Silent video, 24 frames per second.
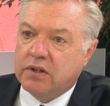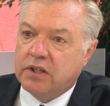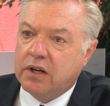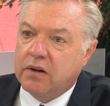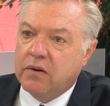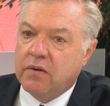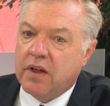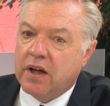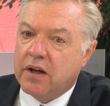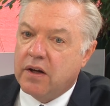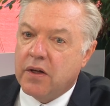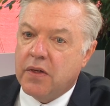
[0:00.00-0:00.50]
too,
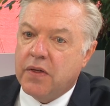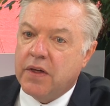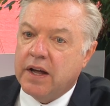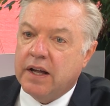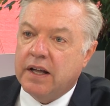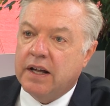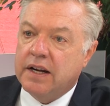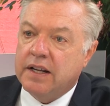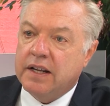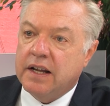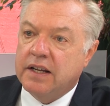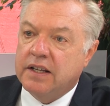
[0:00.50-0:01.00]
the other thing
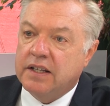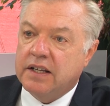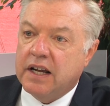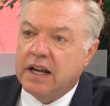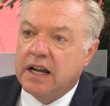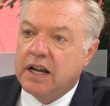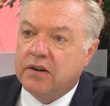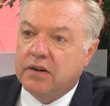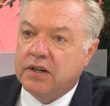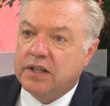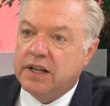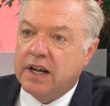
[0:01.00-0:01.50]
that is
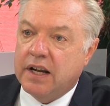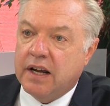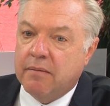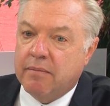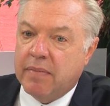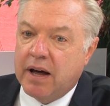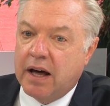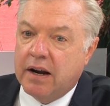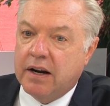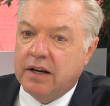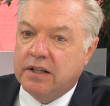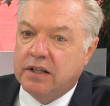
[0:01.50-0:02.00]
interesting
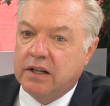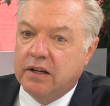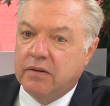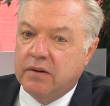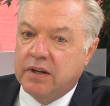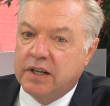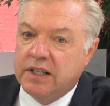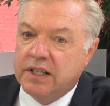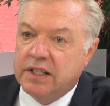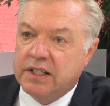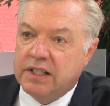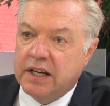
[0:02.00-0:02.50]
about it too
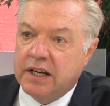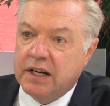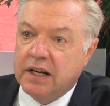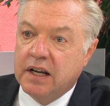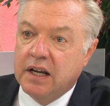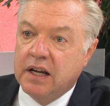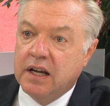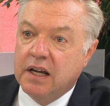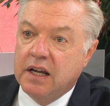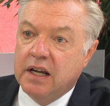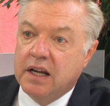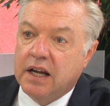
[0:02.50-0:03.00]
is
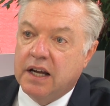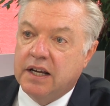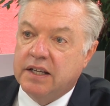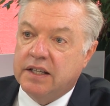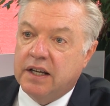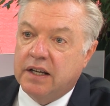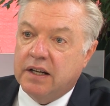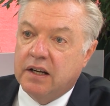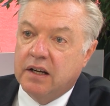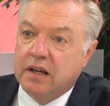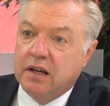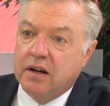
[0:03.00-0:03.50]
that
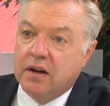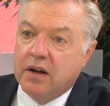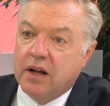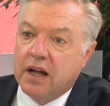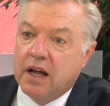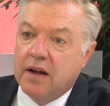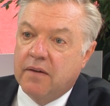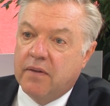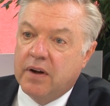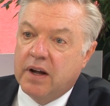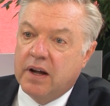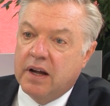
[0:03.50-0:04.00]

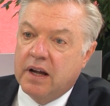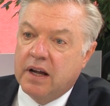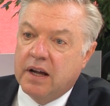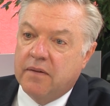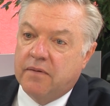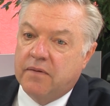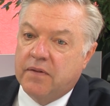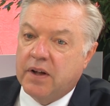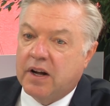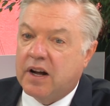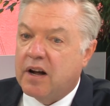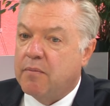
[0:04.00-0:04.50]
if
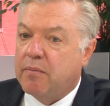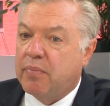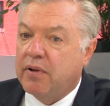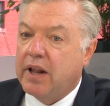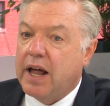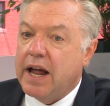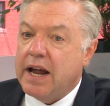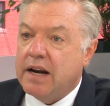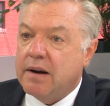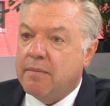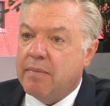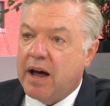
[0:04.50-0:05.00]
the
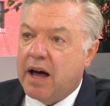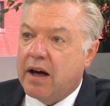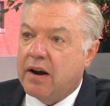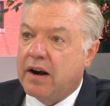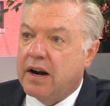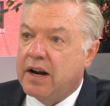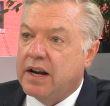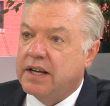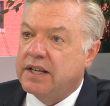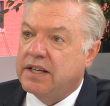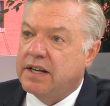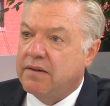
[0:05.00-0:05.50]
complaint about it
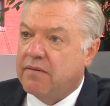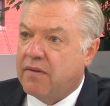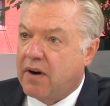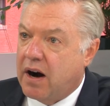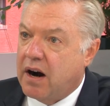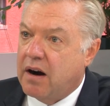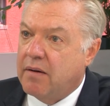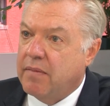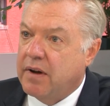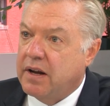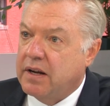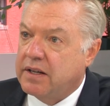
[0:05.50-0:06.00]
is
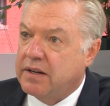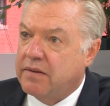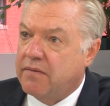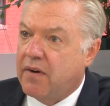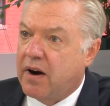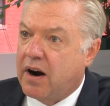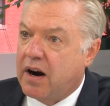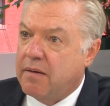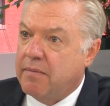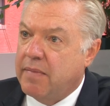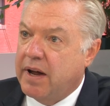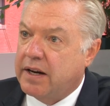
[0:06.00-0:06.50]

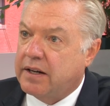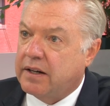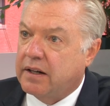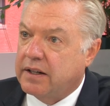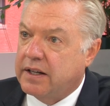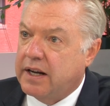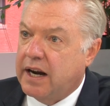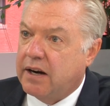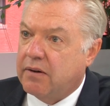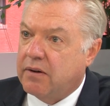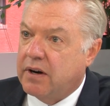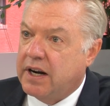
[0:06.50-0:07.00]
environmental
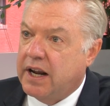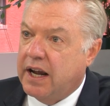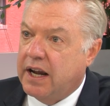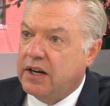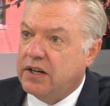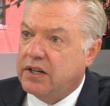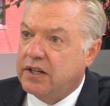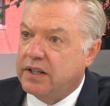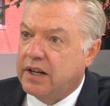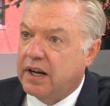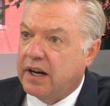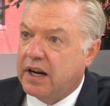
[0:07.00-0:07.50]

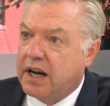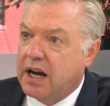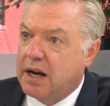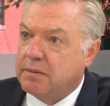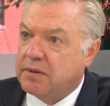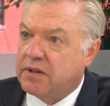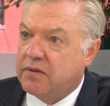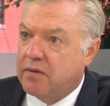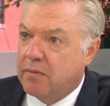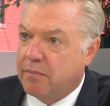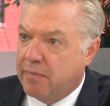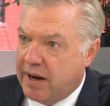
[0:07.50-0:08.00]
degradation that comes
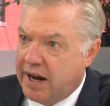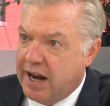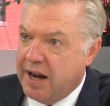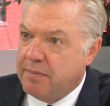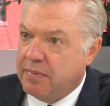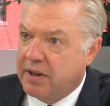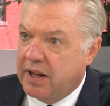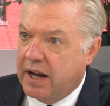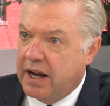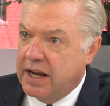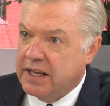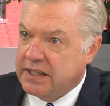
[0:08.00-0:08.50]
from
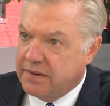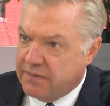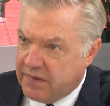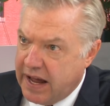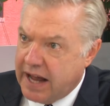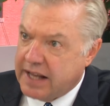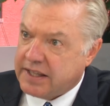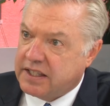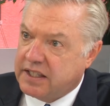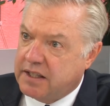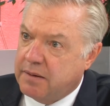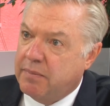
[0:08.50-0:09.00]
pipelines, if
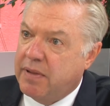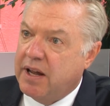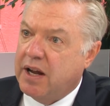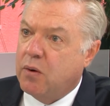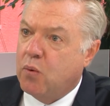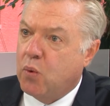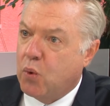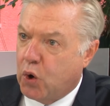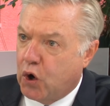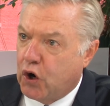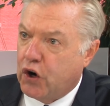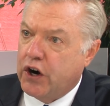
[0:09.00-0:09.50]
that's the big
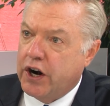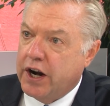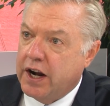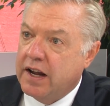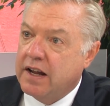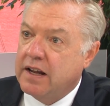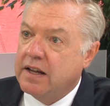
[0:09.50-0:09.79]
worry